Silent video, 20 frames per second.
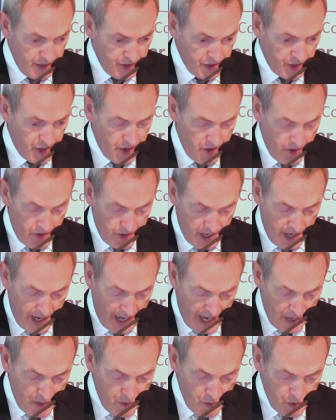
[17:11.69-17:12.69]
security,
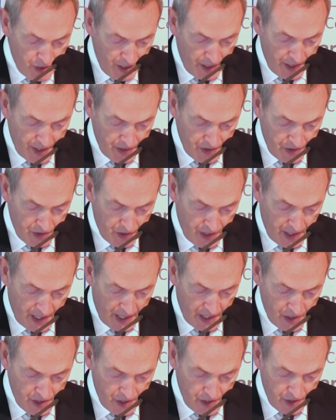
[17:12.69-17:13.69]
and resilience
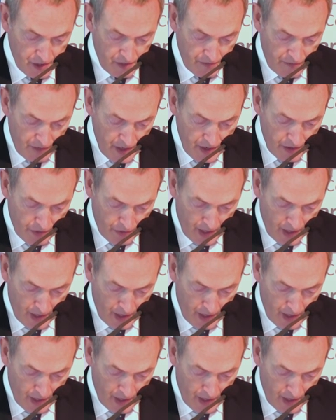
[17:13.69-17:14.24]
against the severe